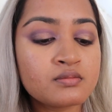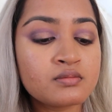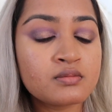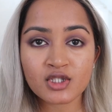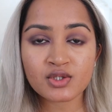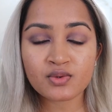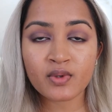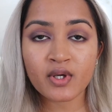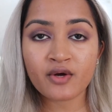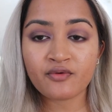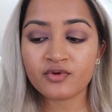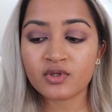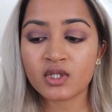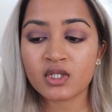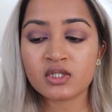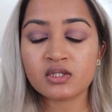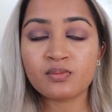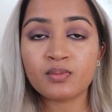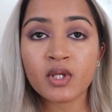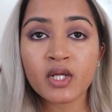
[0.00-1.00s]
This way
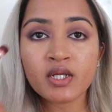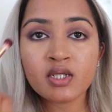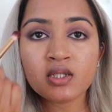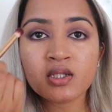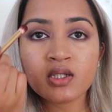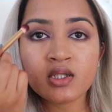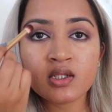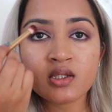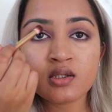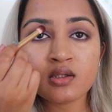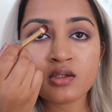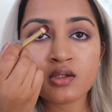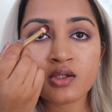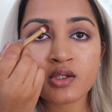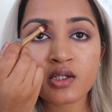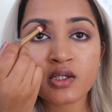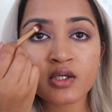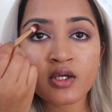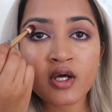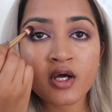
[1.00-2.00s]
everything's blended.
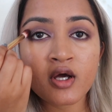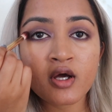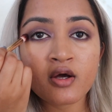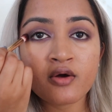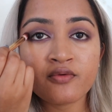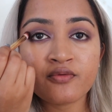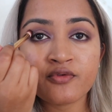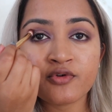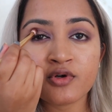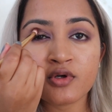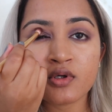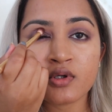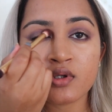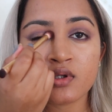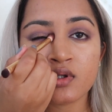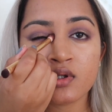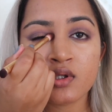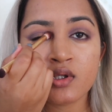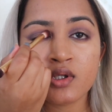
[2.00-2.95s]
You can never